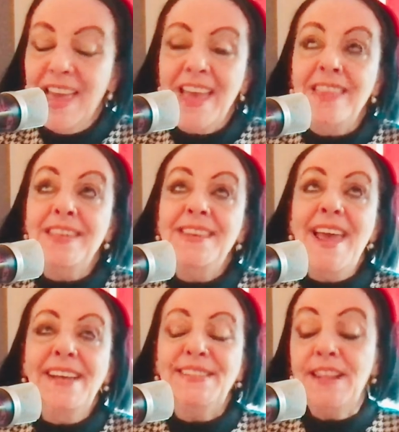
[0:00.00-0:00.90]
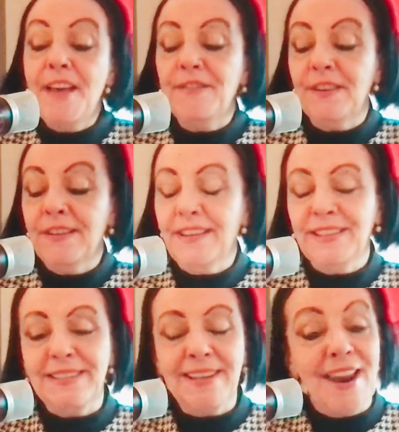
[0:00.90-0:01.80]
And the next level
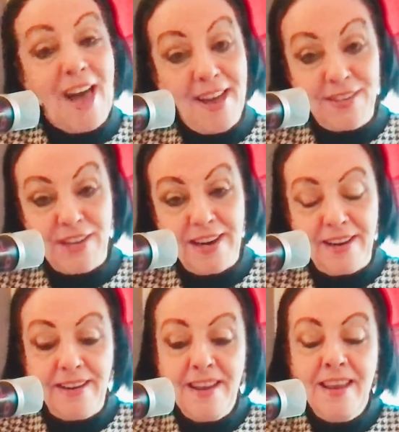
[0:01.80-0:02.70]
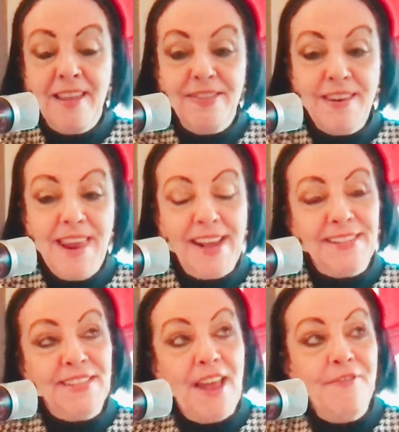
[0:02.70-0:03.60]
is galactic. The
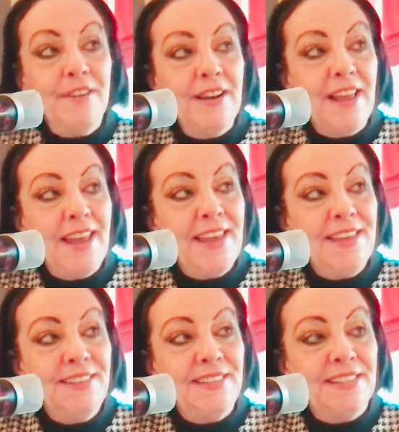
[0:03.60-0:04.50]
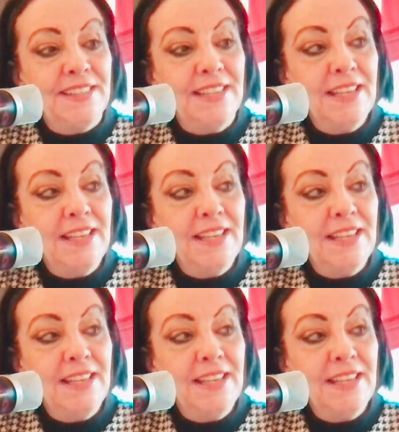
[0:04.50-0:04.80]
next level is